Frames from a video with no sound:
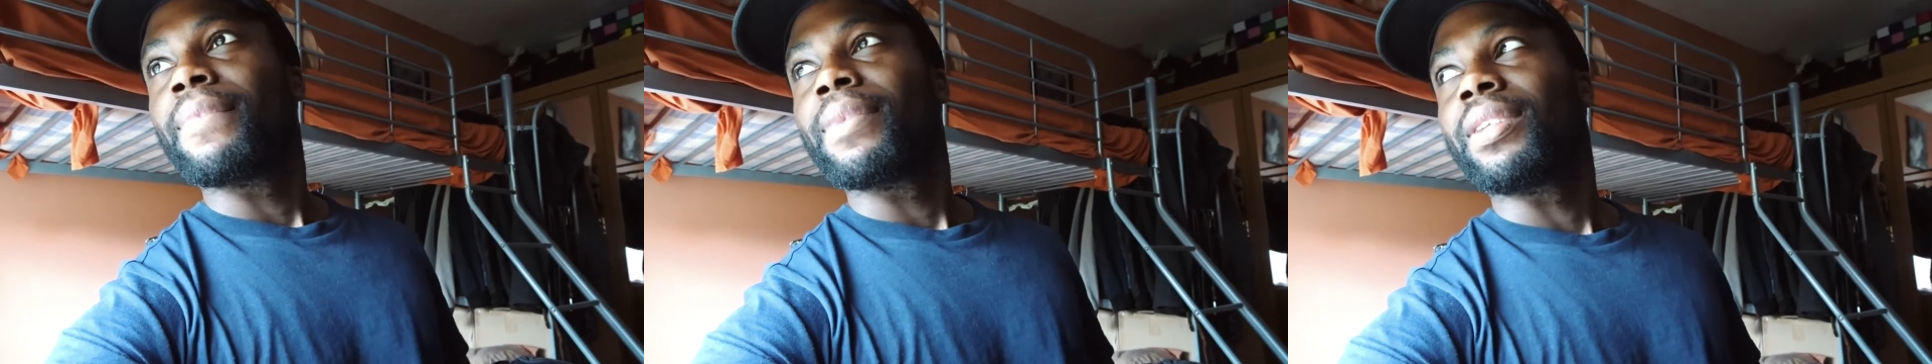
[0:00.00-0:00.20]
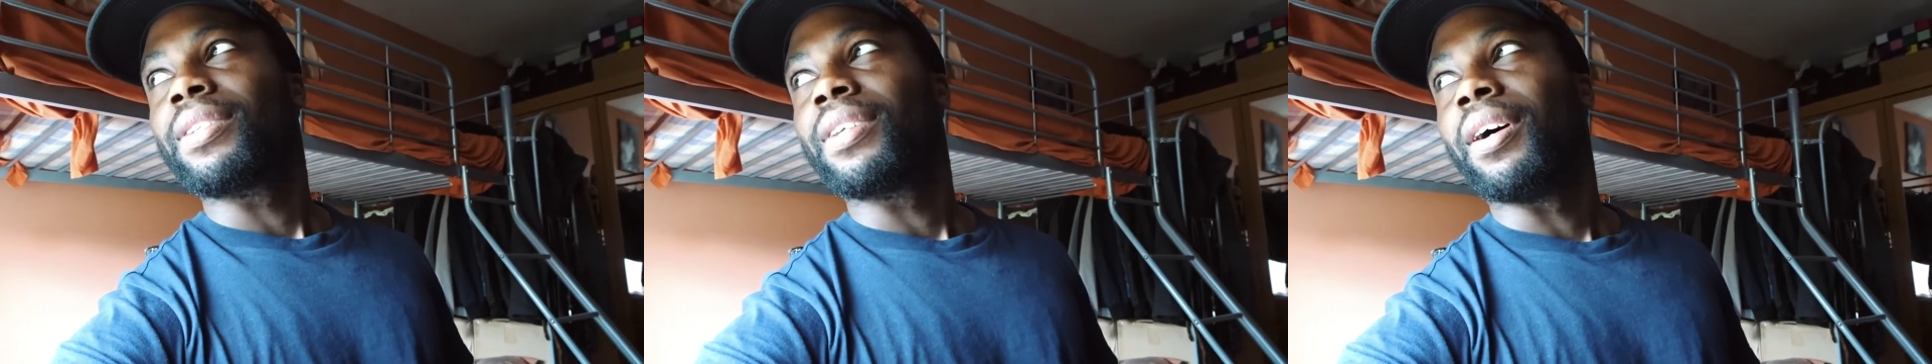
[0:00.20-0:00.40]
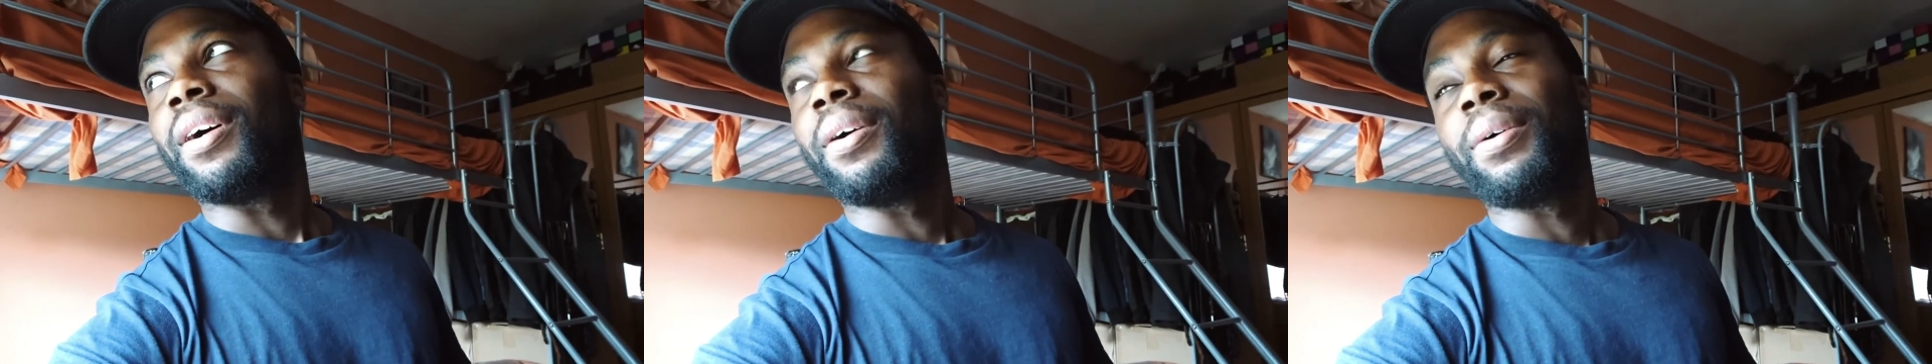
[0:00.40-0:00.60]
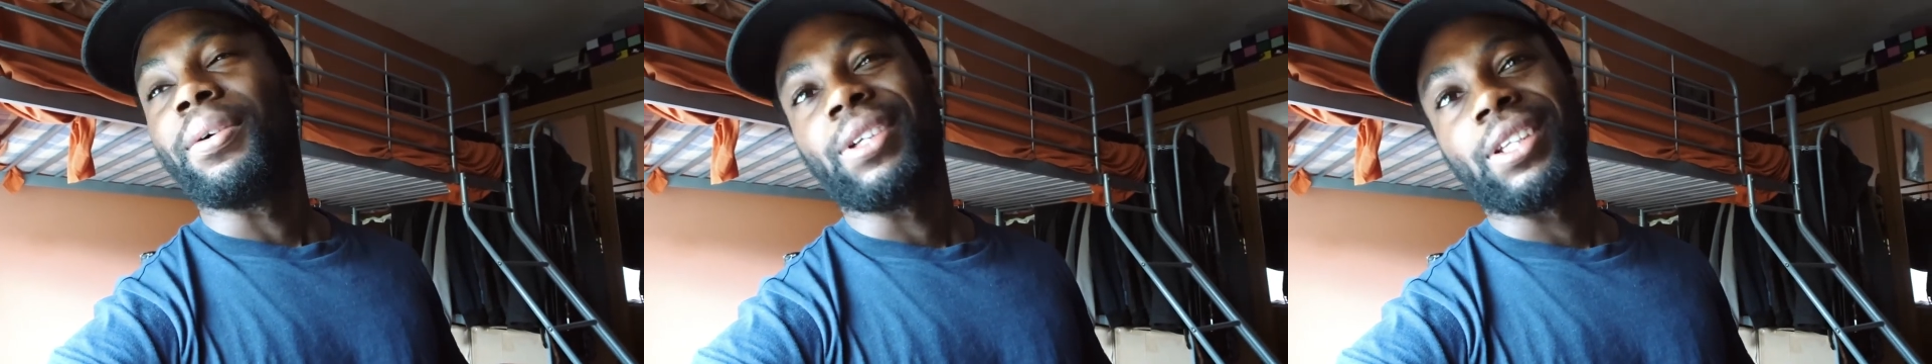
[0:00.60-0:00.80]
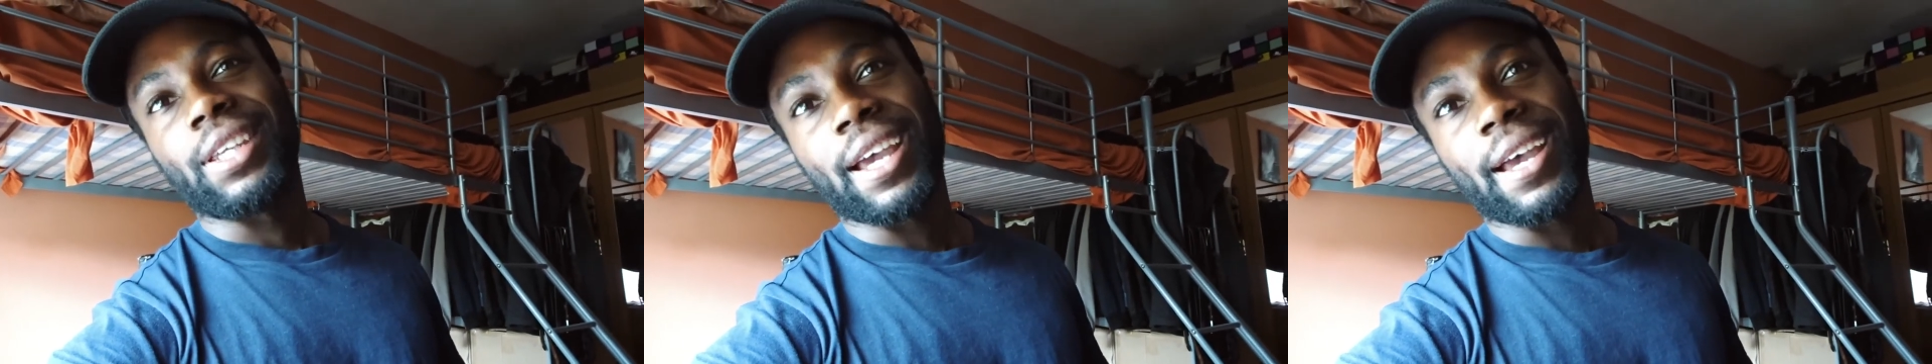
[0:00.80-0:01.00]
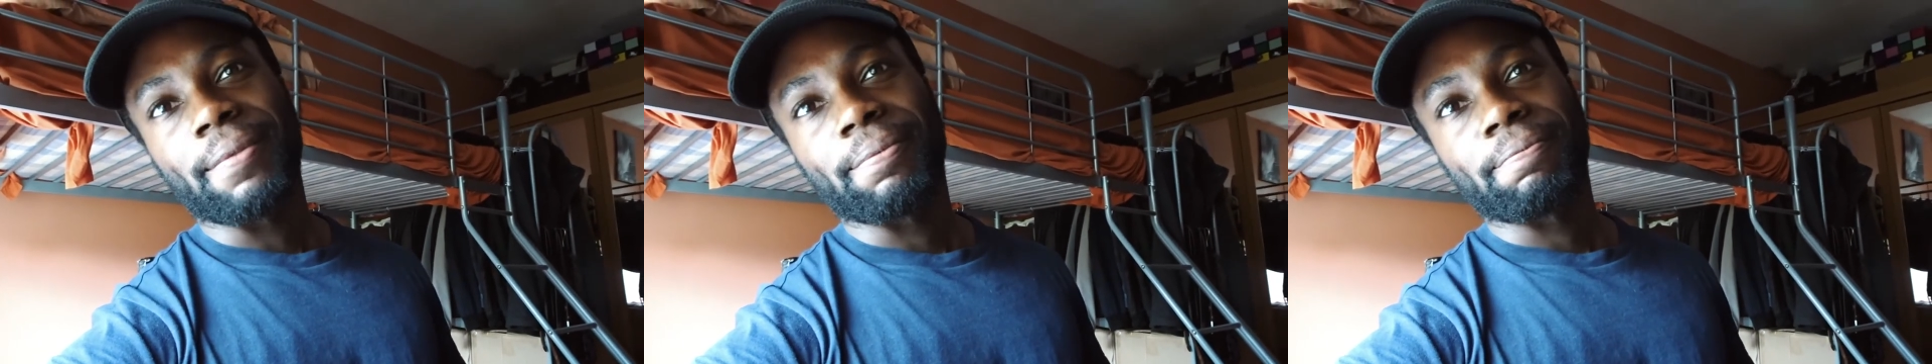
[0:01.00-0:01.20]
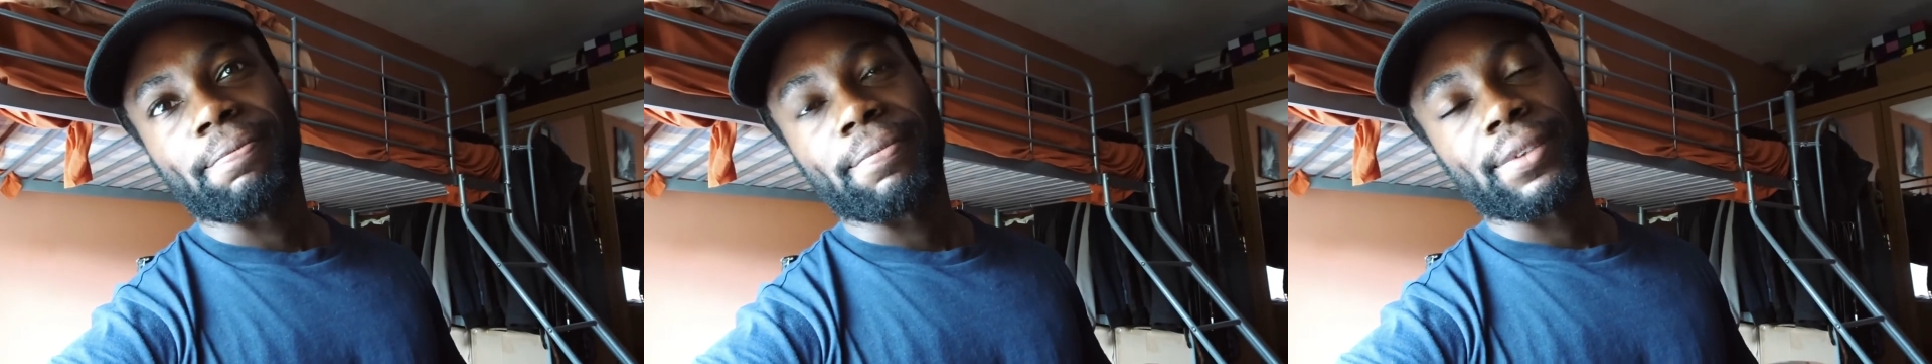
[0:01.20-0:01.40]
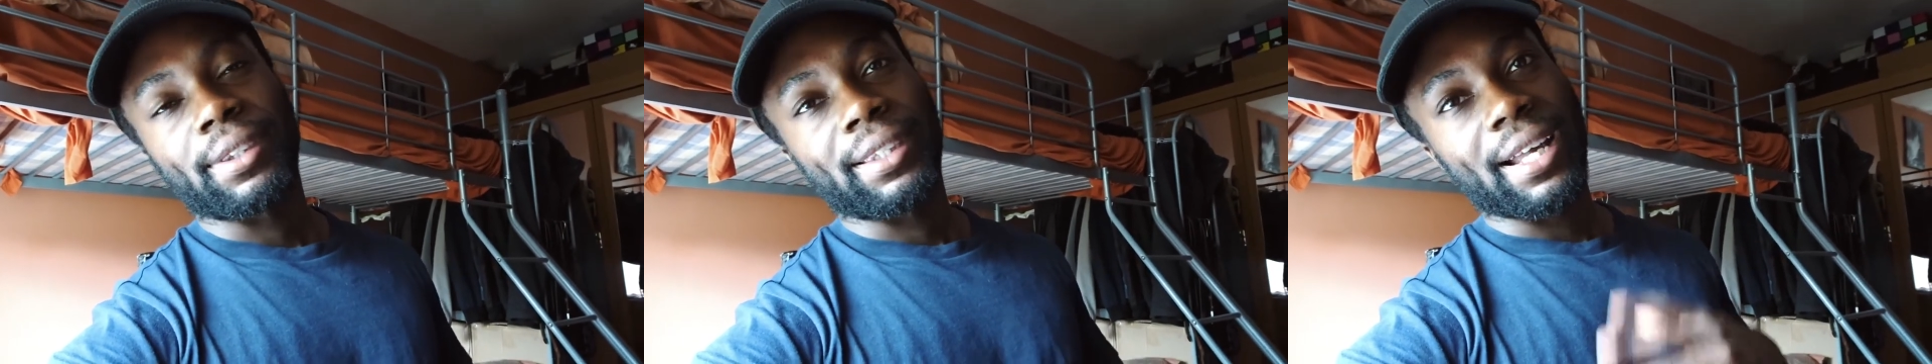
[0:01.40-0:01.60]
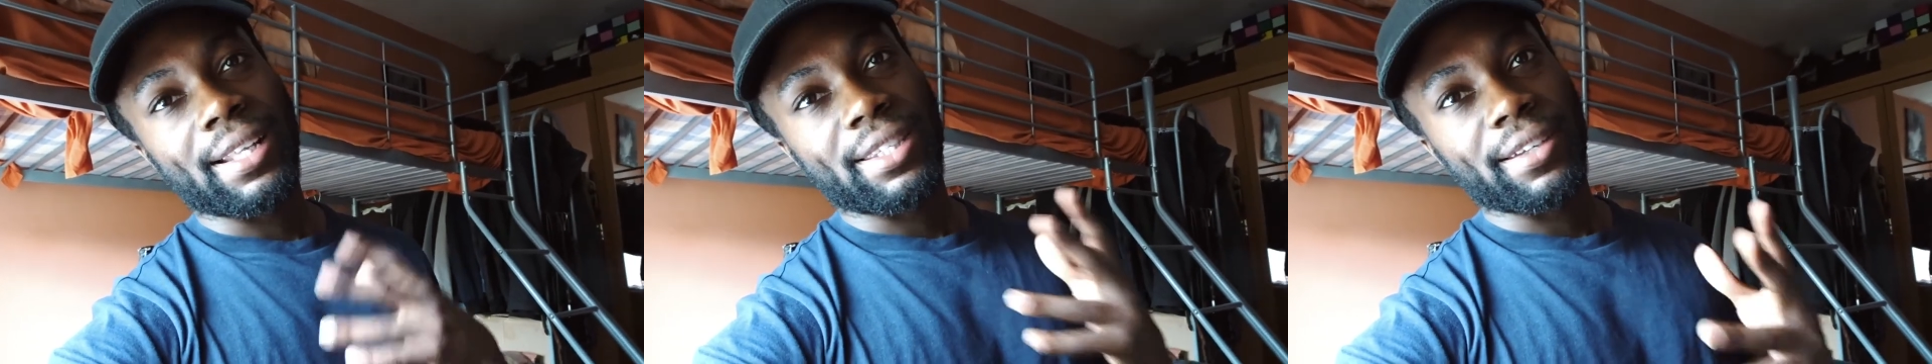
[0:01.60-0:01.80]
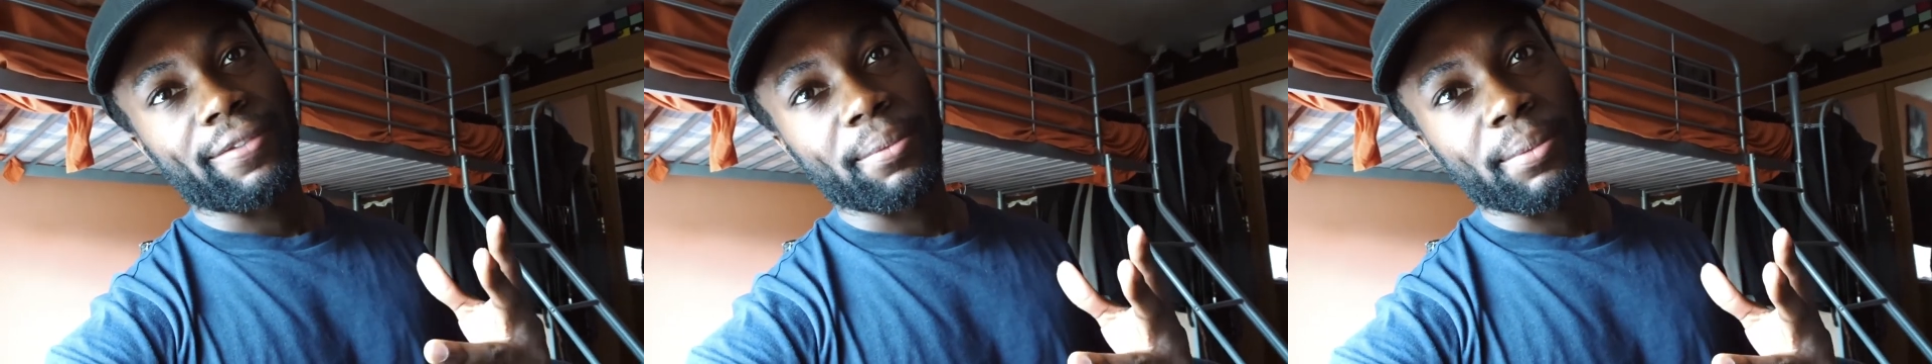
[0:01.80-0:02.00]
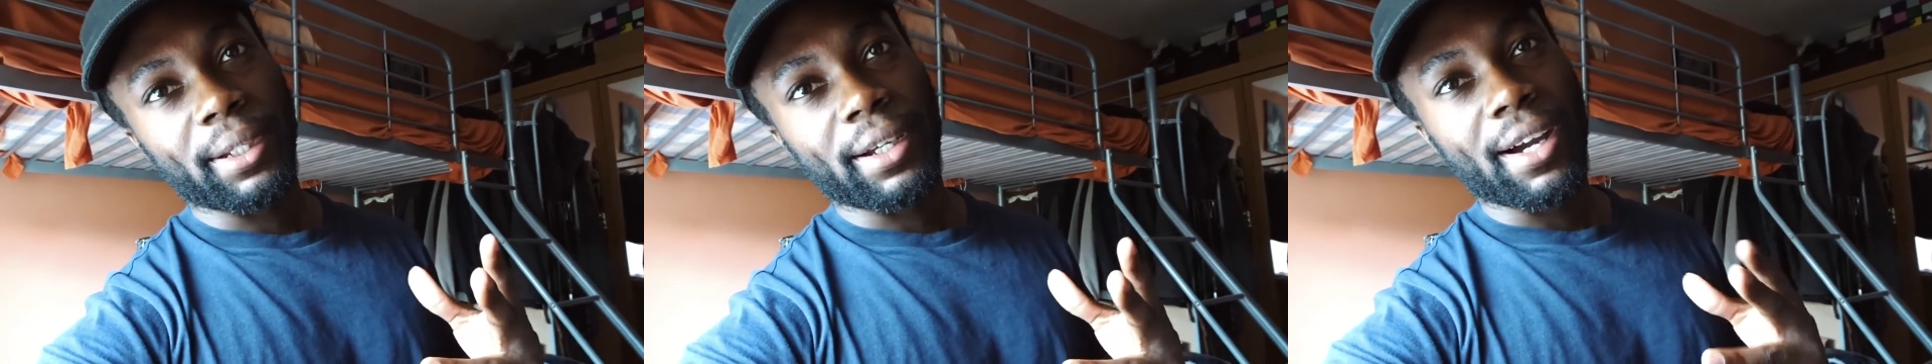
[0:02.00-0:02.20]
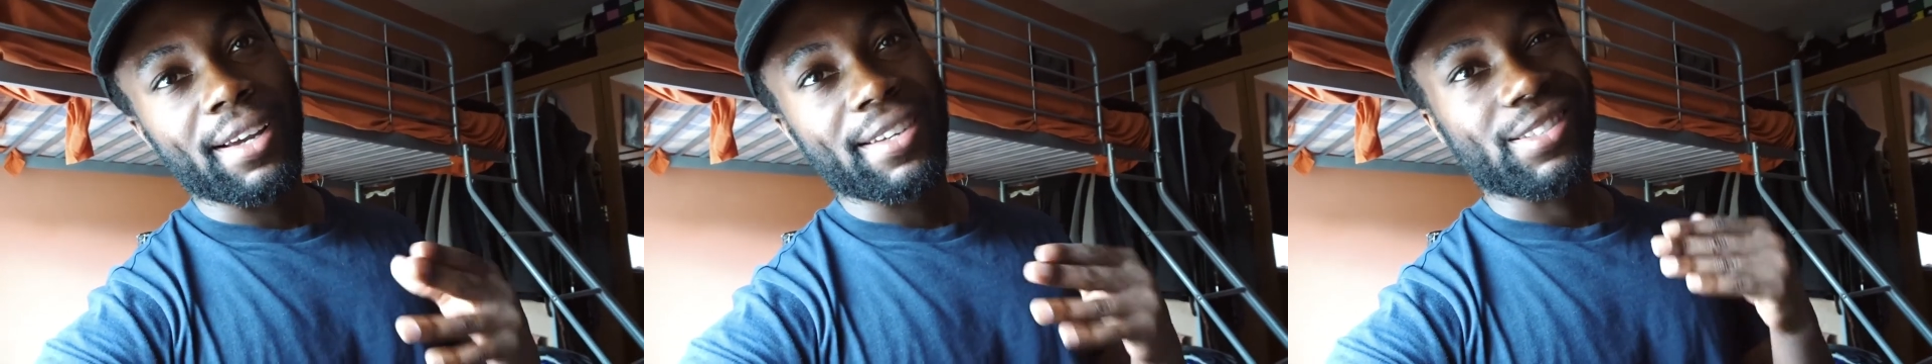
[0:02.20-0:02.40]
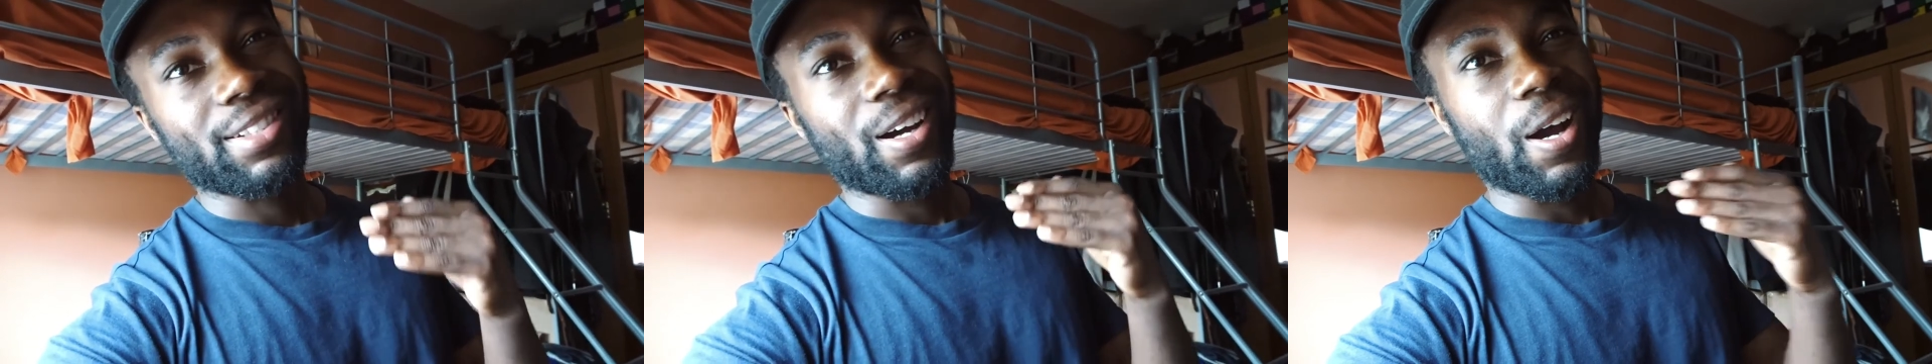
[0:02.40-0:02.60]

So yeah, that's it for me, guys.